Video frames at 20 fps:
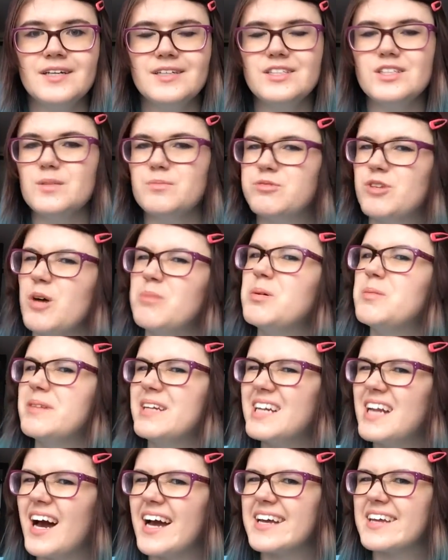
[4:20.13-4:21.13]
you'll
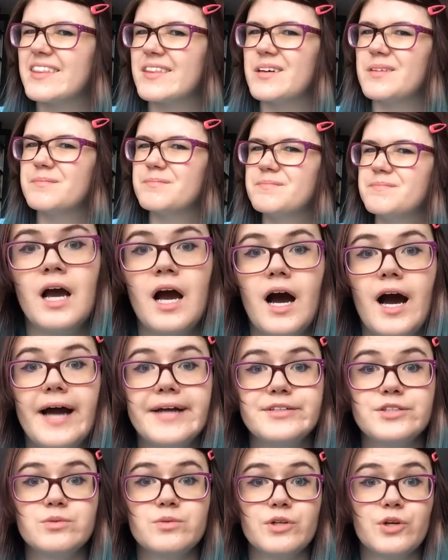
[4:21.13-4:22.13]
probably like them. I
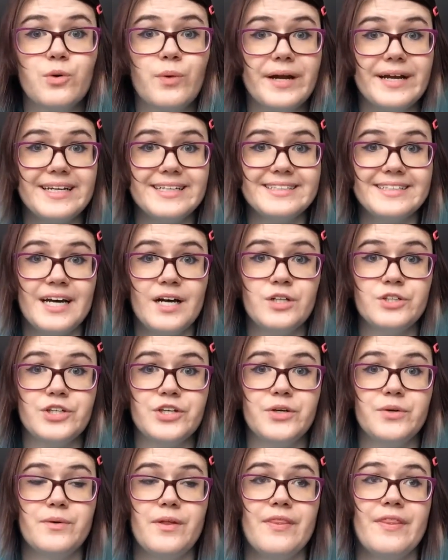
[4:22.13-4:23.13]
just want to quickly tell
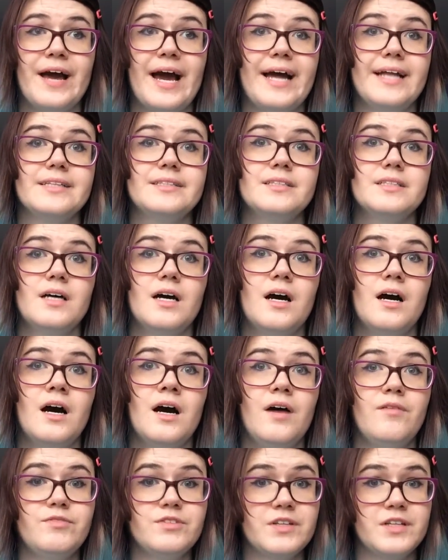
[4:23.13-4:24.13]
you that
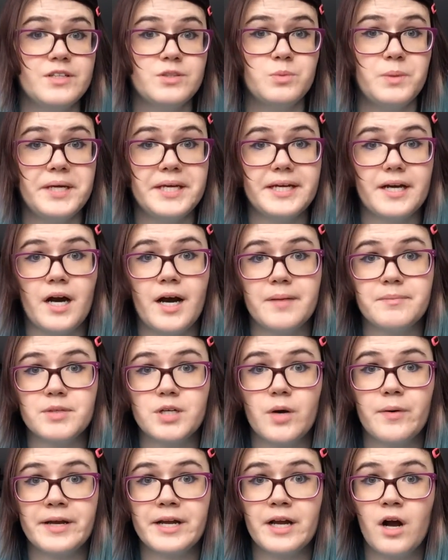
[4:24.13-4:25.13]
after this week I'm
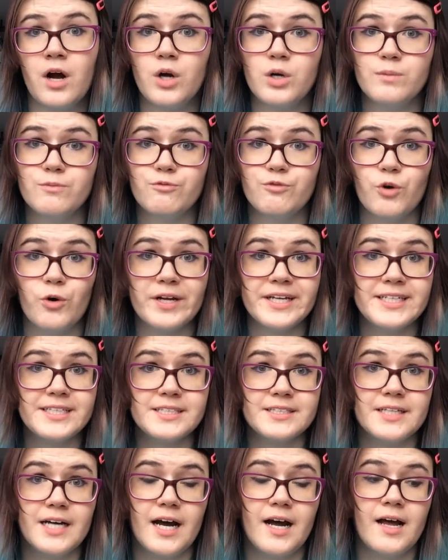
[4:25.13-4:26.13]
going home for
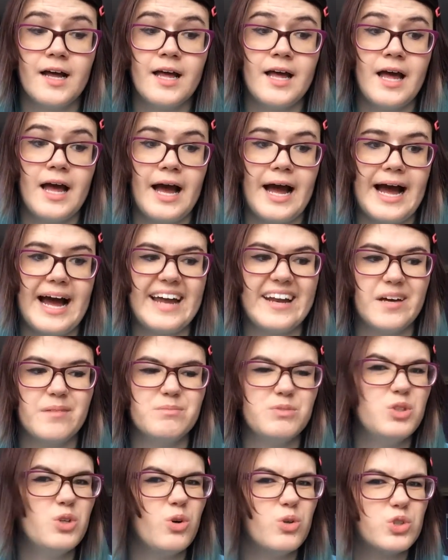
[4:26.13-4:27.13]
Easter, and
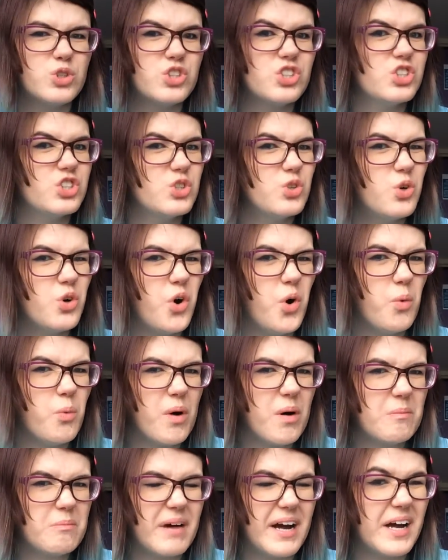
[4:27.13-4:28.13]
I'm not sure
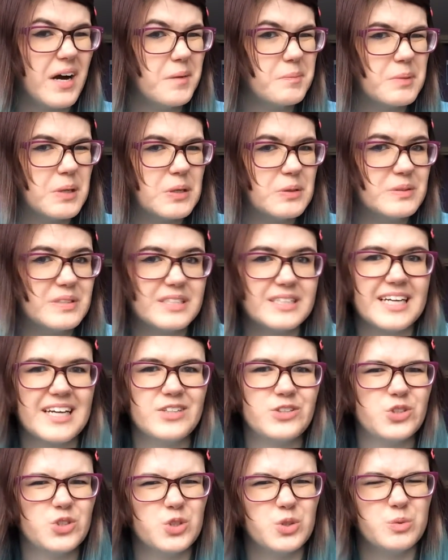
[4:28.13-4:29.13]
what my upload
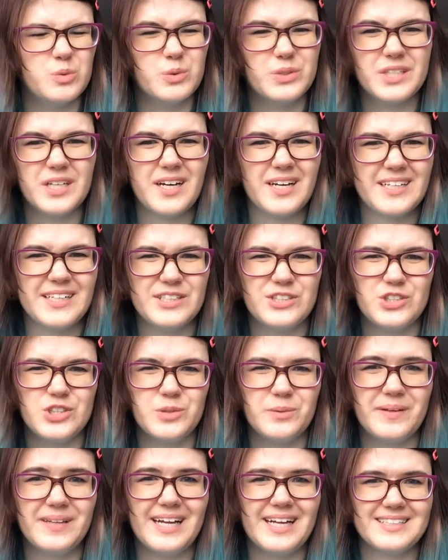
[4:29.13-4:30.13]
schedule will turn
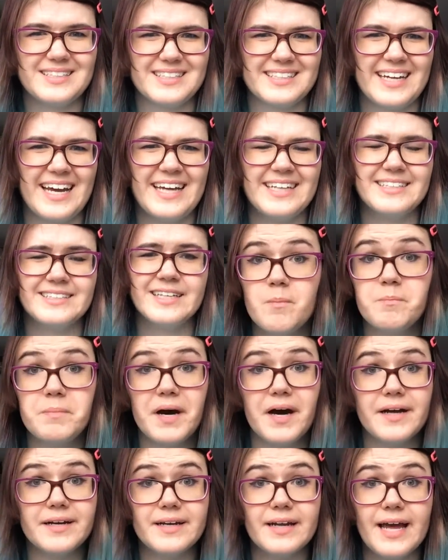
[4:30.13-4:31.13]
into when that's the case.
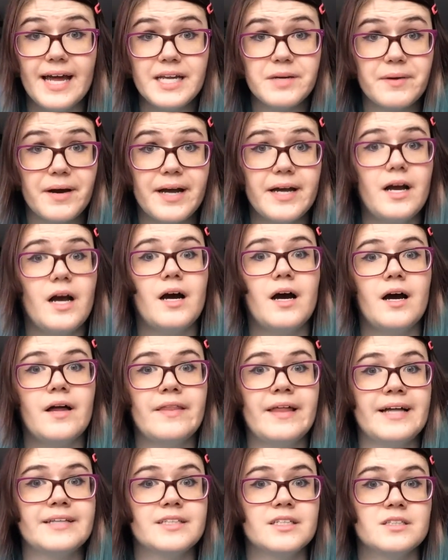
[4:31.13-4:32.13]
But anyway,
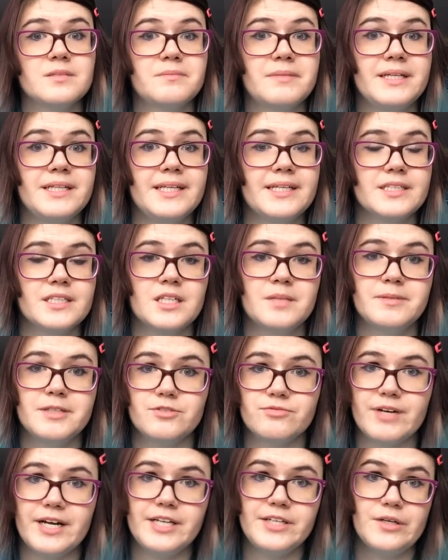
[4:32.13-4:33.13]
that doesn't mean there's going to be
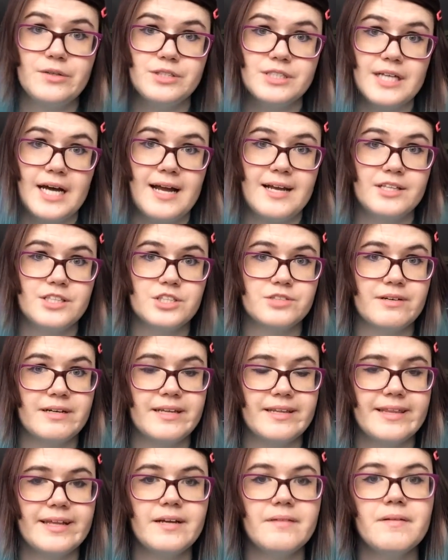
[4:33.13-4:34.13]
a radio silence or
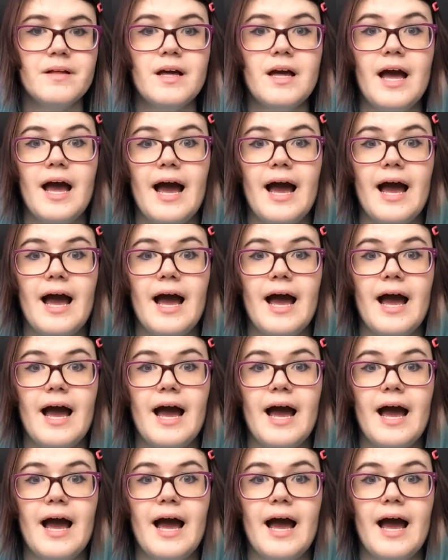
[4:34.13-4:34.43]
anything,